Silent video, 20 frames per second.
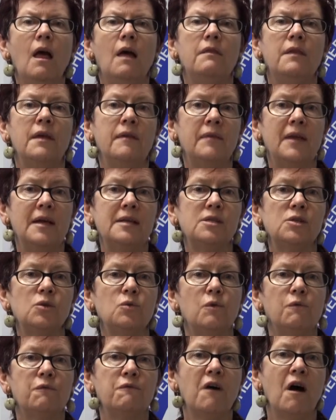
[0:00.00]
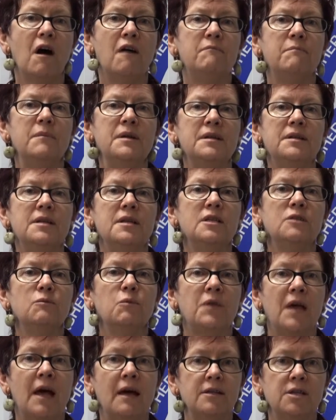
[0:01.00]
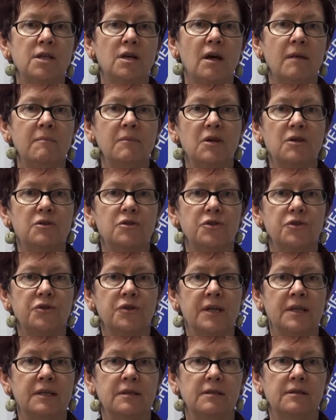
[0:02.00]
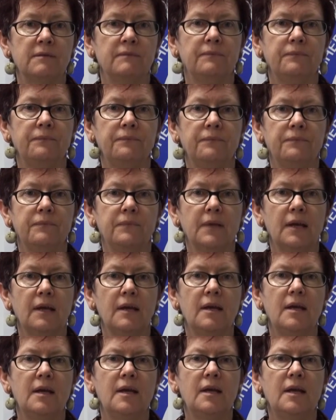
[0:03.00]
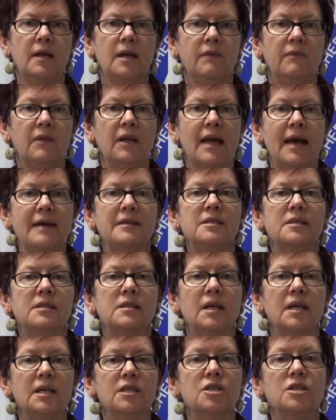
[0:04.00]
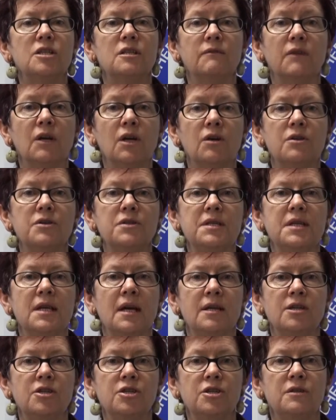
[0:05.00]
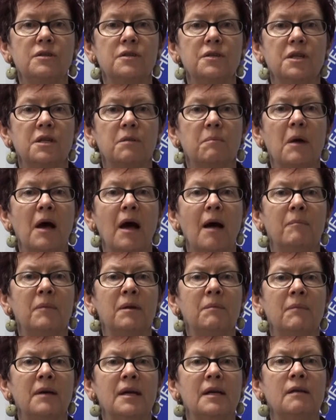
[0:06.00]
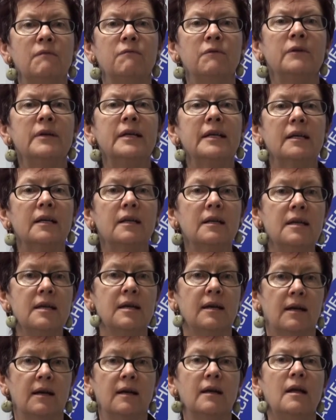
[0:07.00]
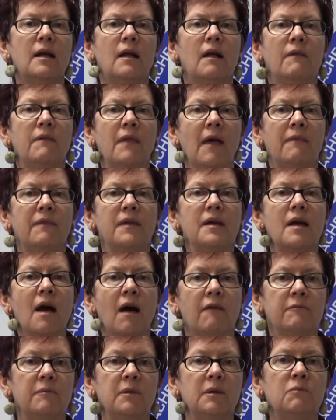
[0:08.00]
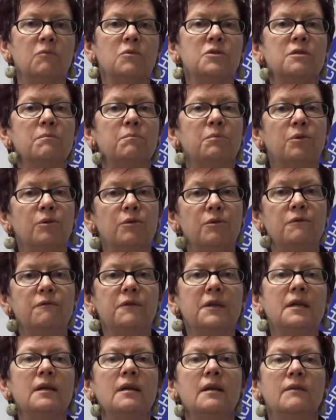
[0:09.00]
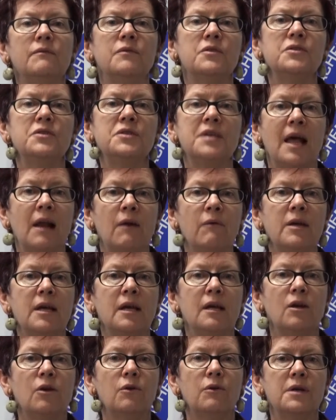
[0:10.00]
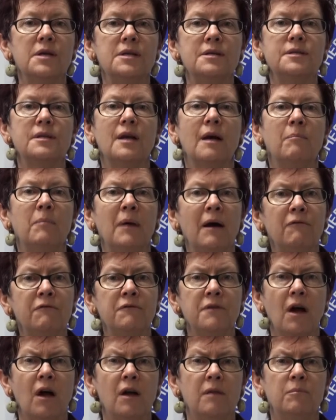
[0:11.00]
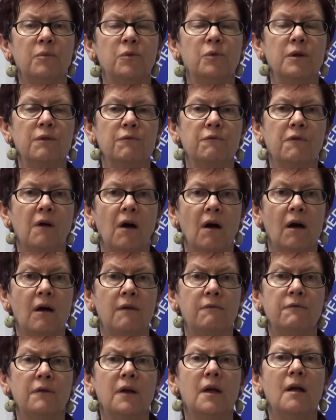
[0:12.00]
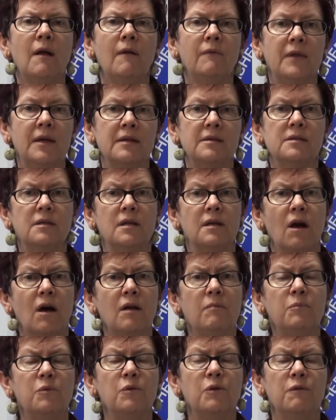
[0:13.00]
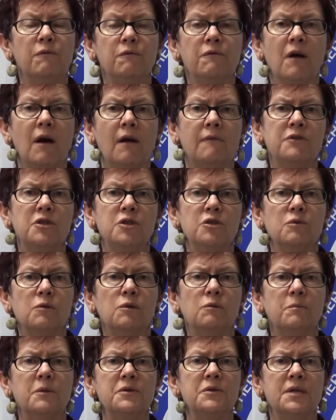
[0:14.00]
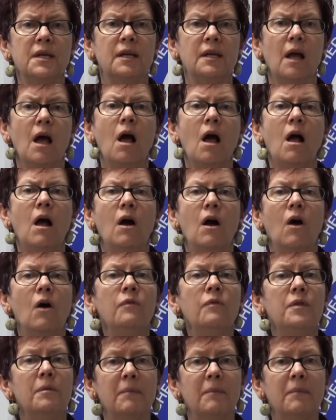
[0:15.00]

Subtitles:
Then they sought 5 meetings without time constraint. In the latter stages of negotiations, the Department made it very clear that the government was approving the salary increase above 9.5, that's the 9.5 to 12%, on the